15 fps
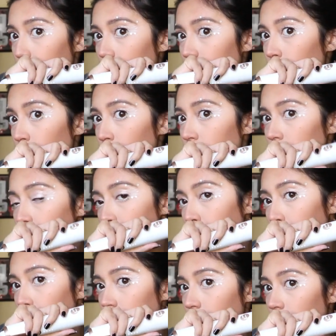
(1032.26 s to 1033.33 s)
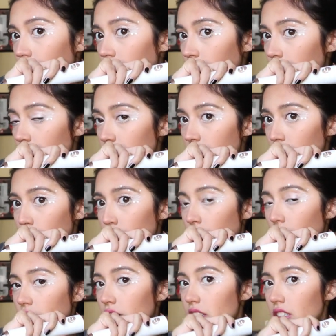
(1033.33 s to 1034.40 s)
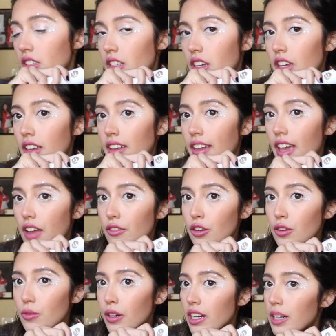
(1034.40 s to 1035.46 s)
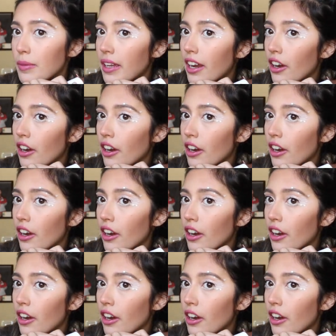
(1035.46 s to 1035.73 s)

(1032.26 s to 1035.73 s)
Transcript: everyone wants mermaid hair, let's just be honest. Everyone wanted to be